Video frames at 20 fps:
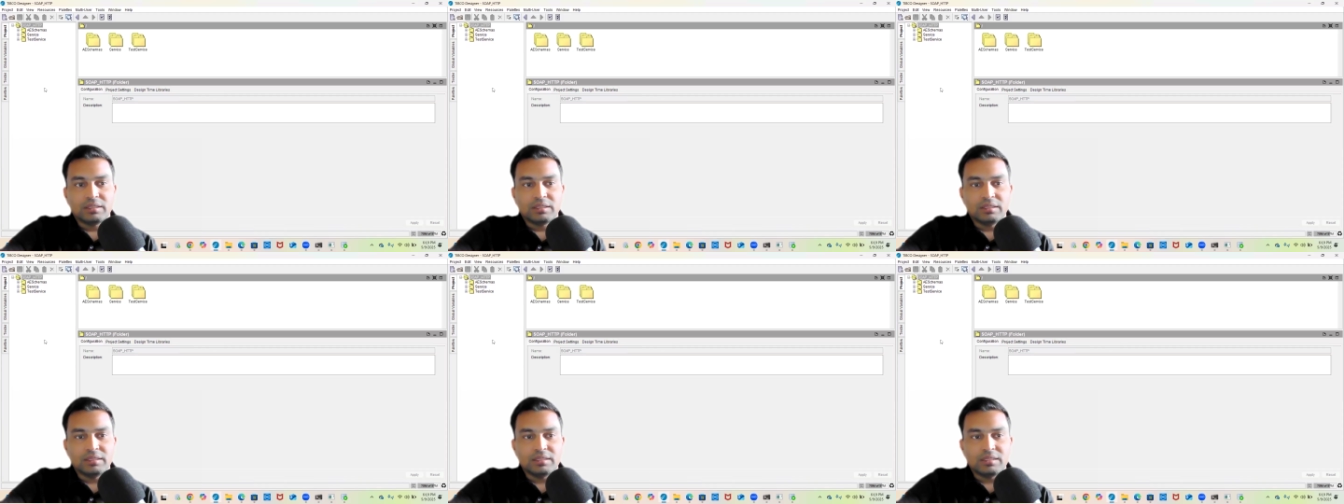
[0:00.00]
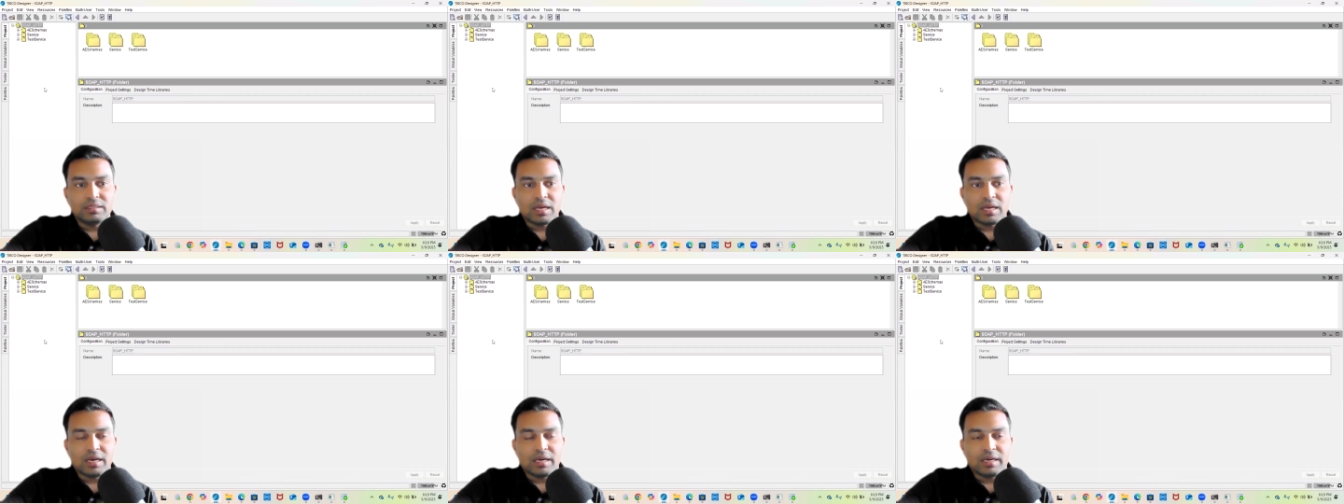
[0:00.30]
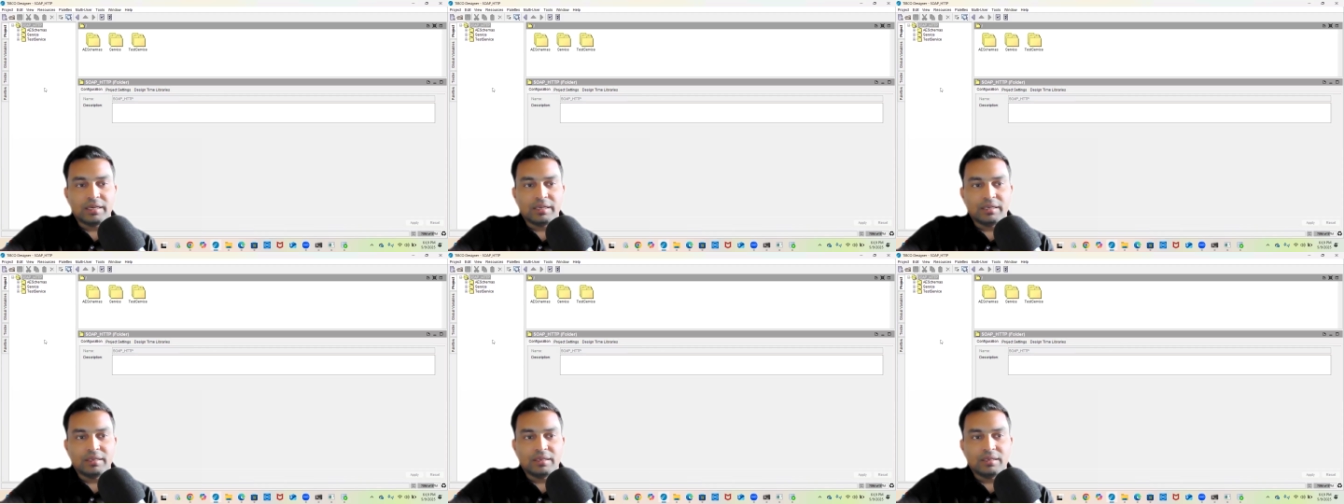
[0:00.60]

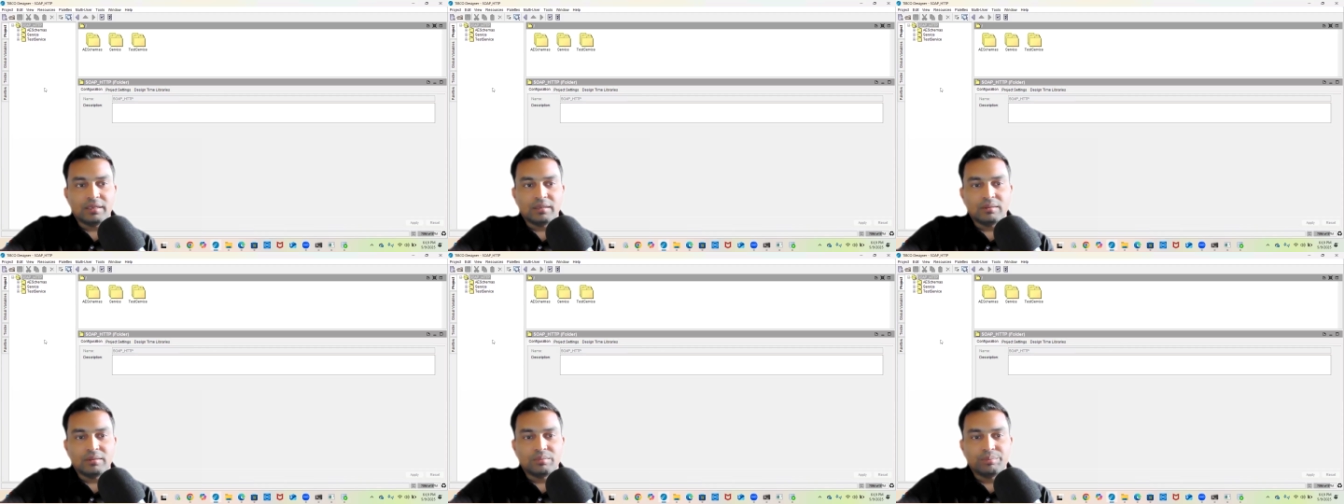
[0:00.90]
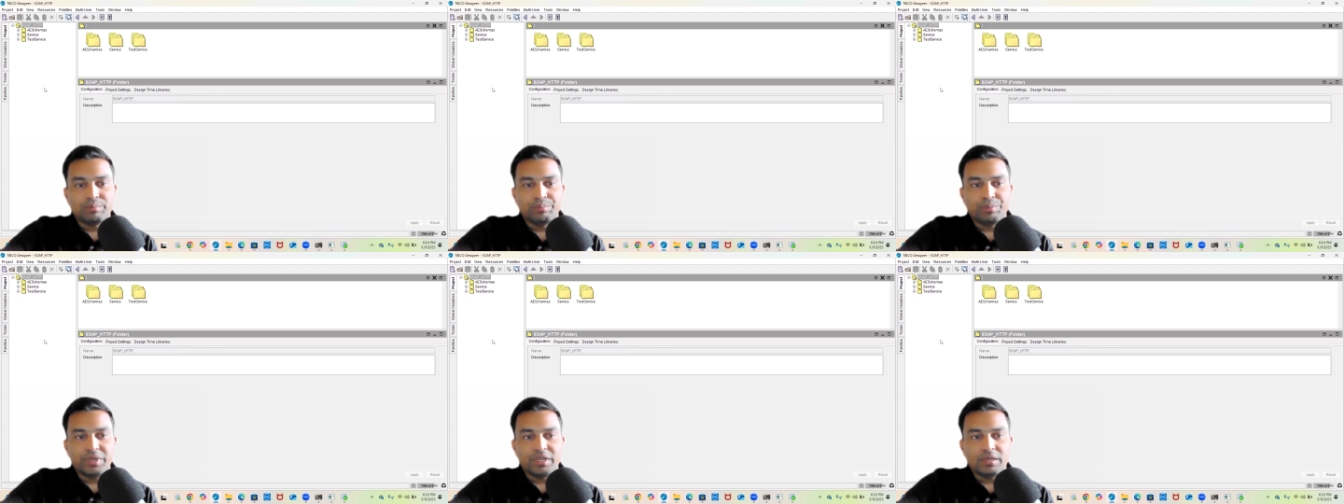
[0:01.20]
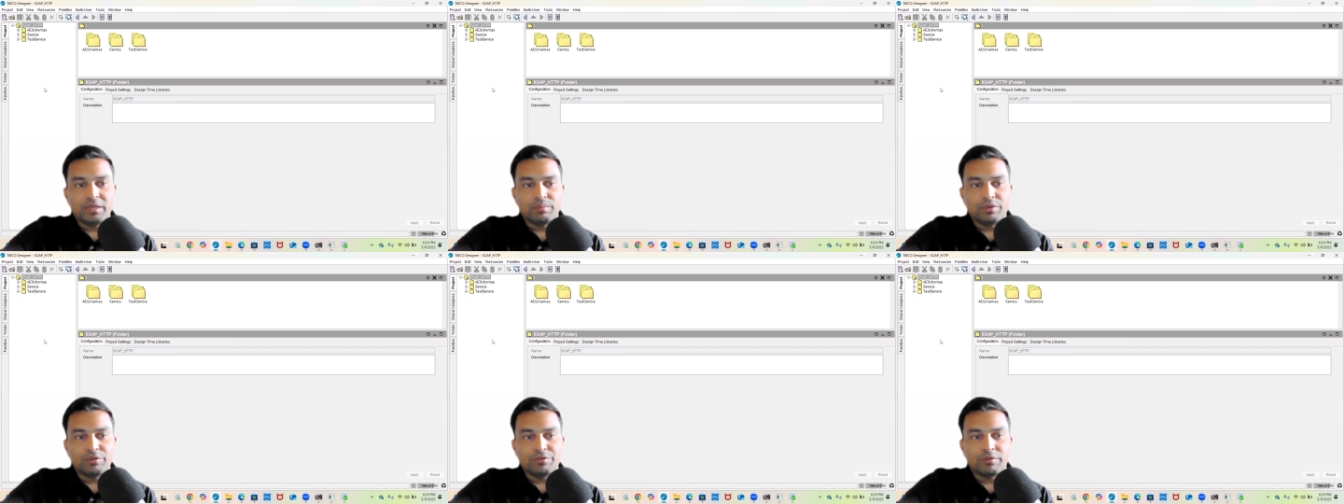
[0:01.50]
design
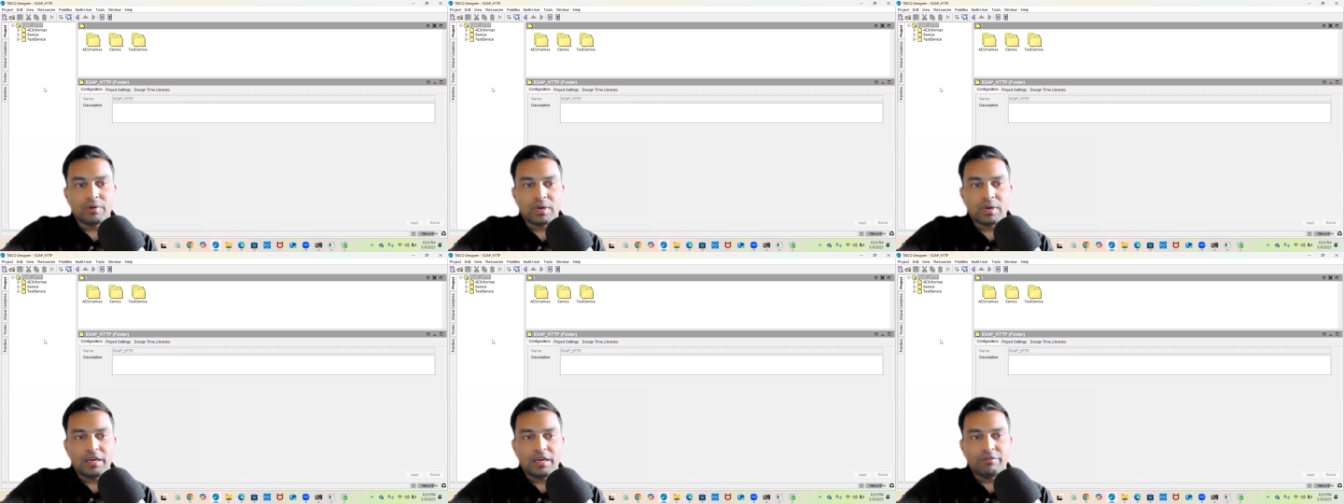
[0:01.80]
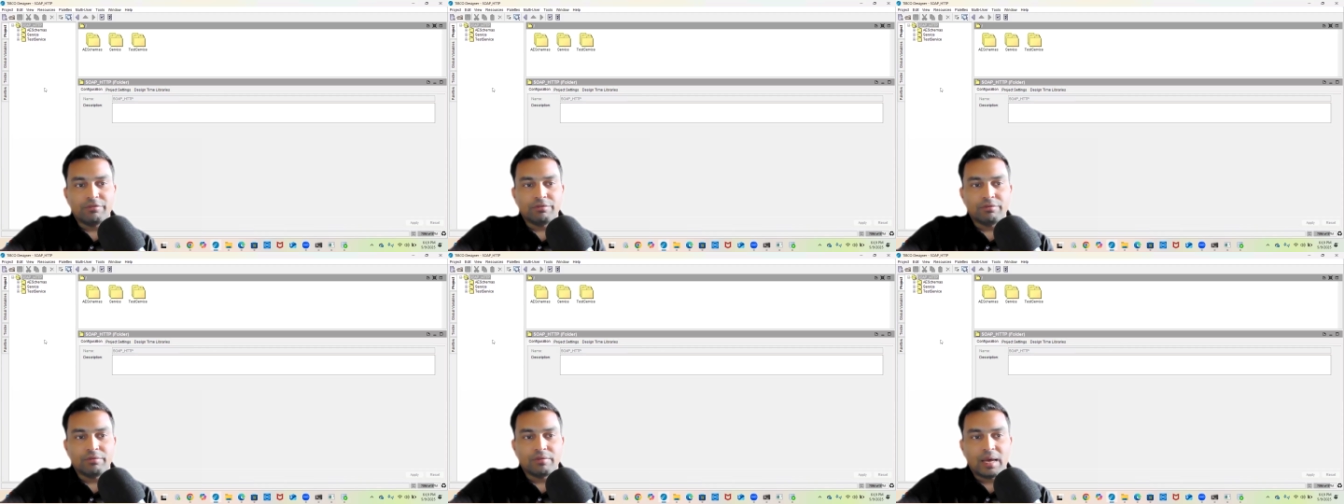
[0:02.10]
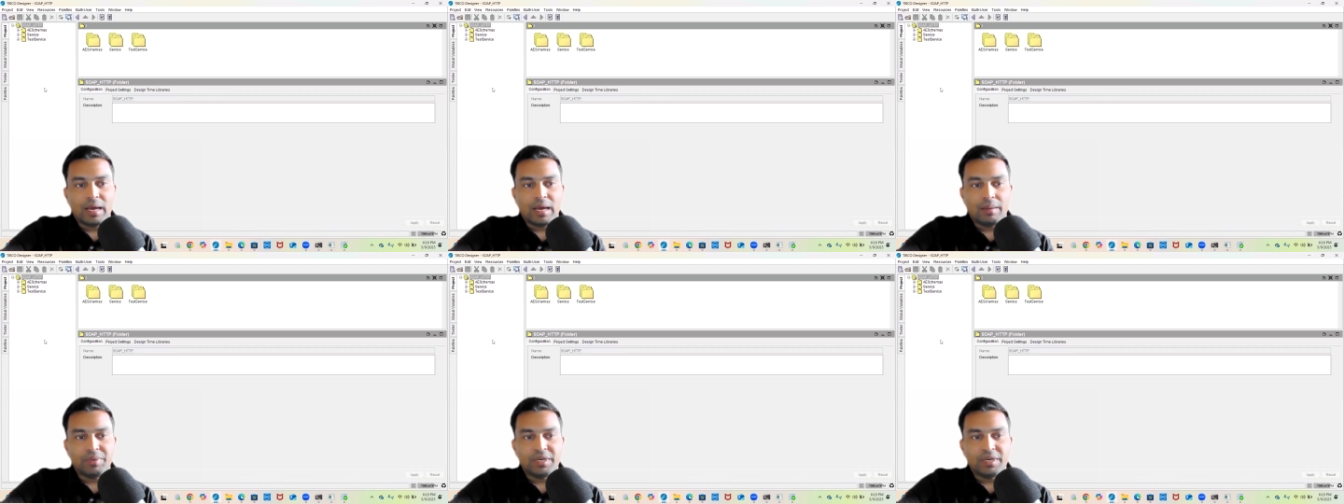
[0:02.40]
BW5
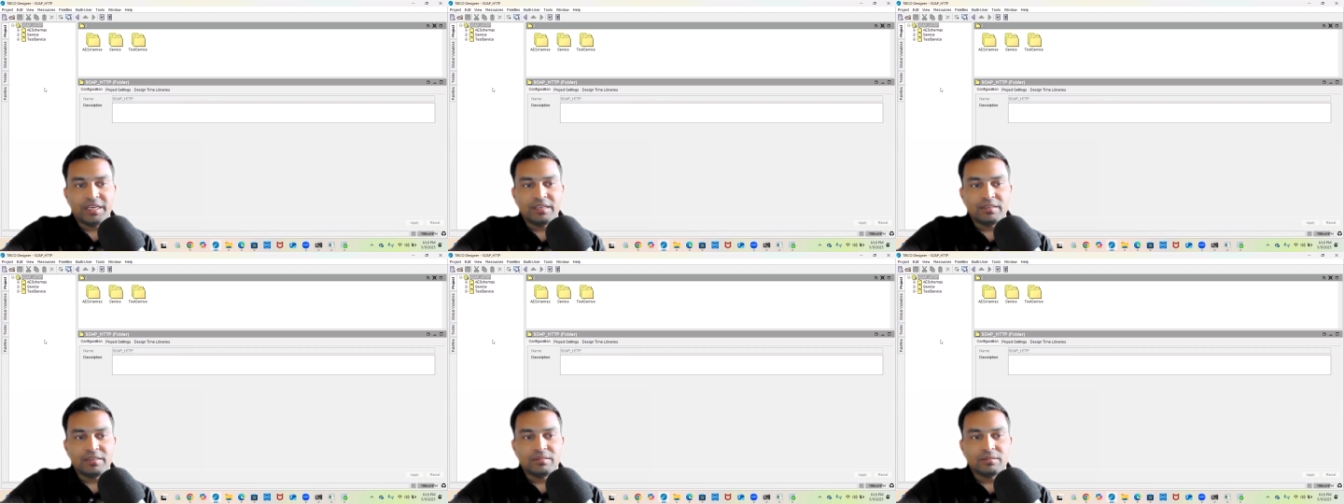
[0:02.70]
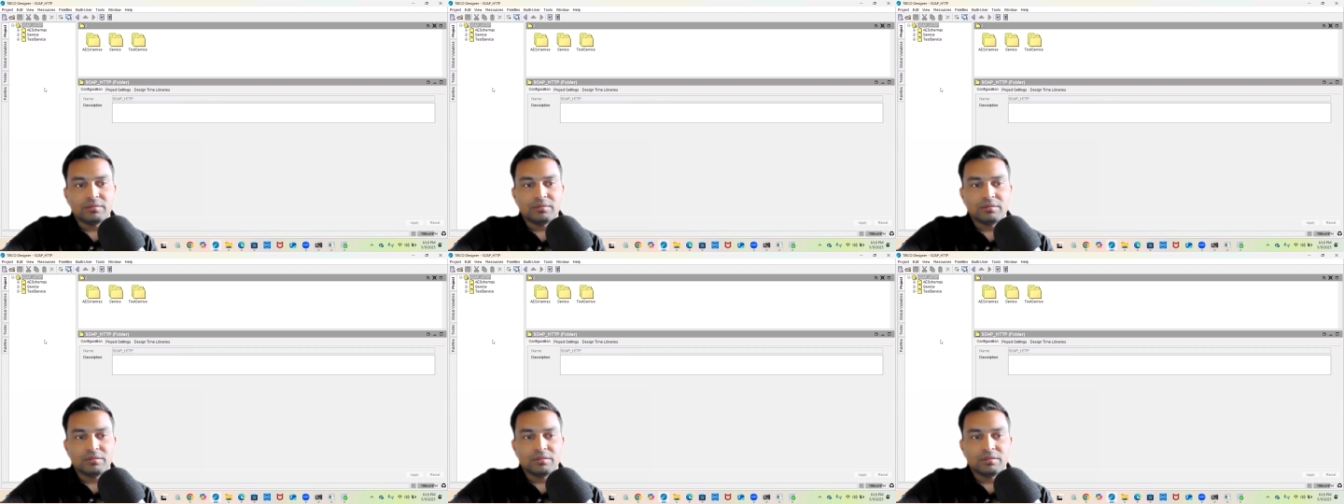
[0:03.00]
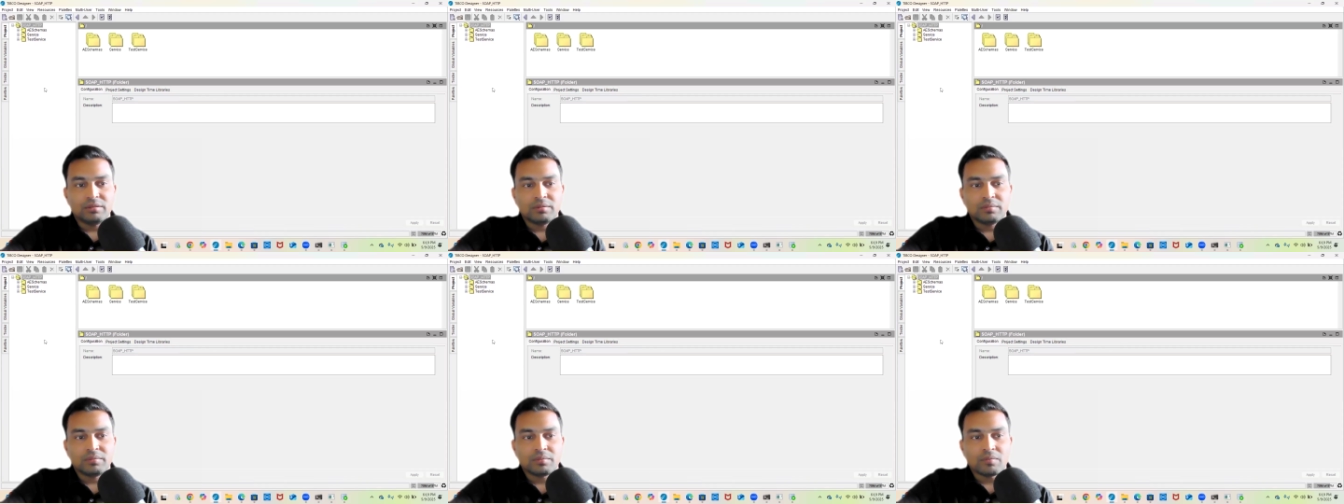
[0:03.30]

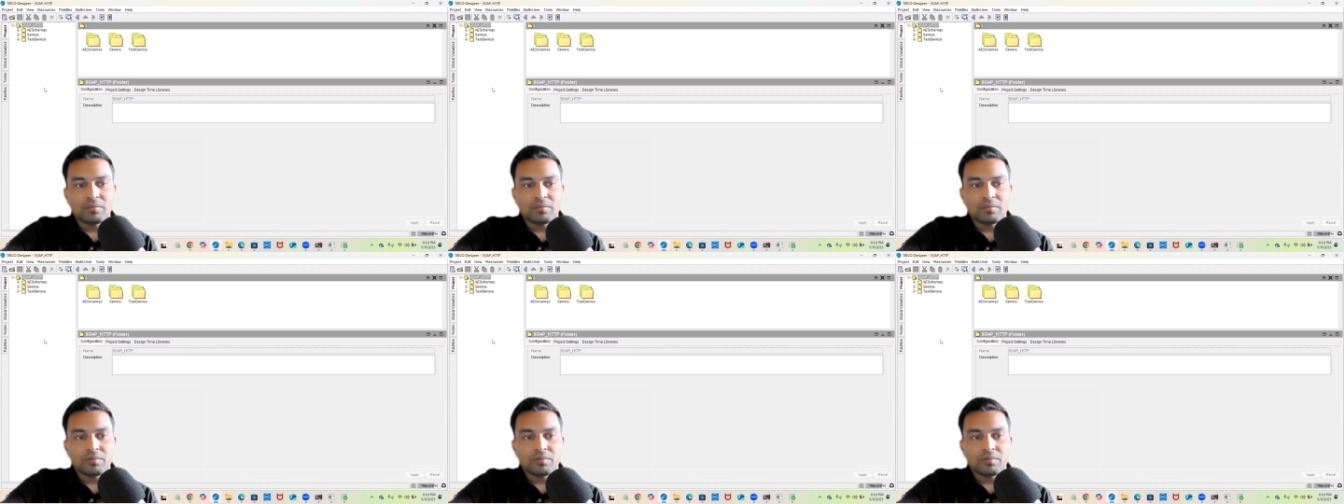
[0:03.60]
applications.